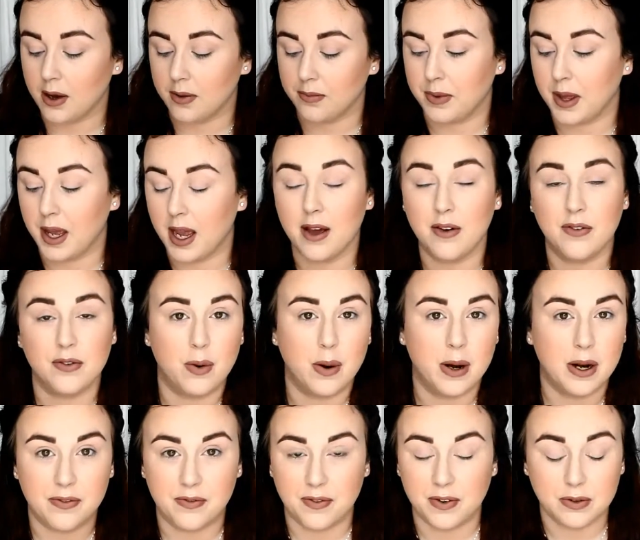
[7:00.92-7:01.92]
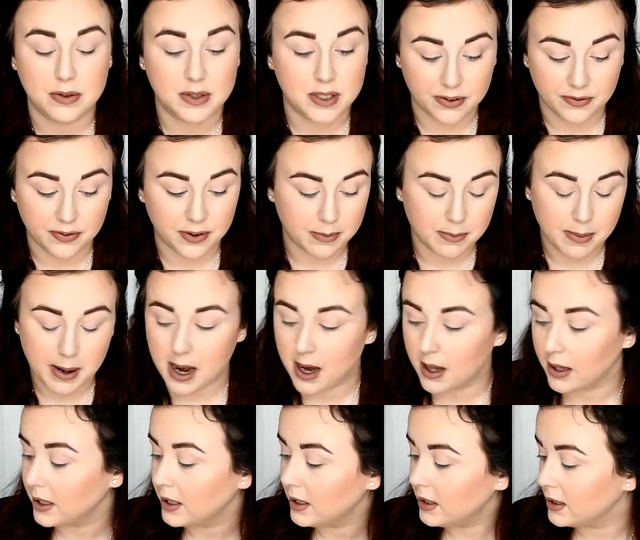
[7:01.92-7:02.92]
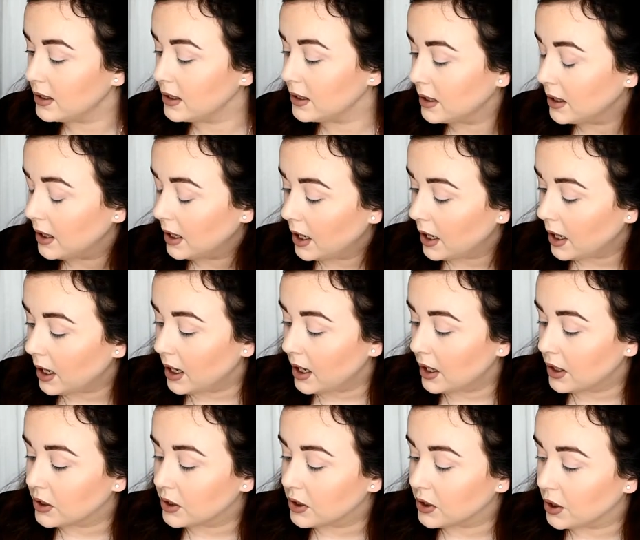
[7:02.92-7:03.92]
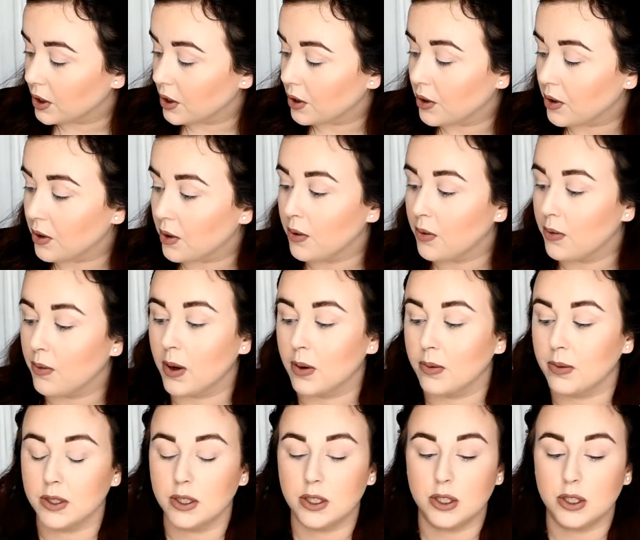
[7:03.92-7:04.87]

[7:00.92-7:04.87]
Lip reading: They have quite a few different palettes. So what we'll